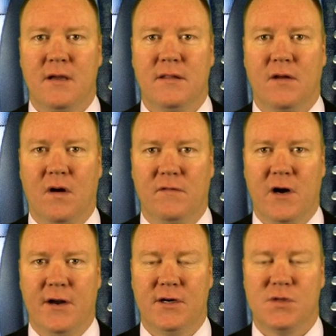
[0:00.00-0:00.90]
And the
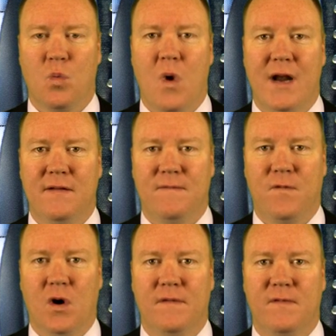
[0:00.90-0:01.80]
over-under is 1-4
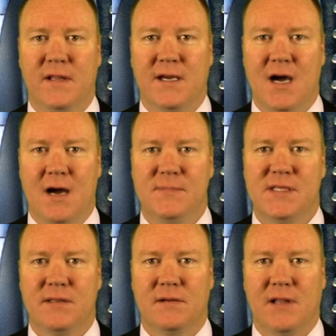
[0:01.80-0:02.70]
for the
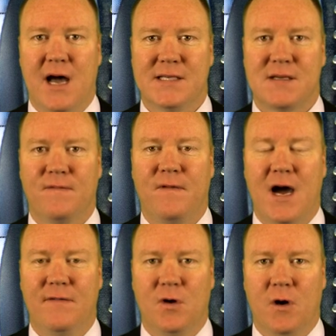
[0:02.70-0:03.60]
Cubs in their last
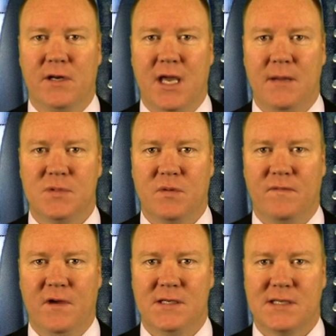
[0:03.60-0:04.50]
5 road games when
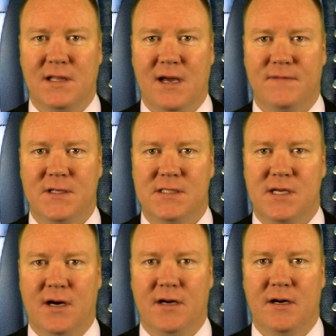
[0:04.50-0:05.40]
facing a lefty
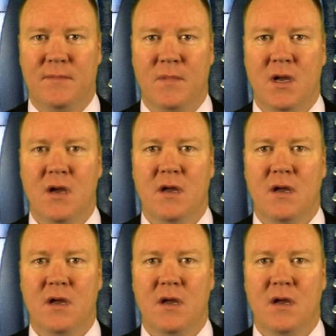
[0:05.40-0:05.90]
starter.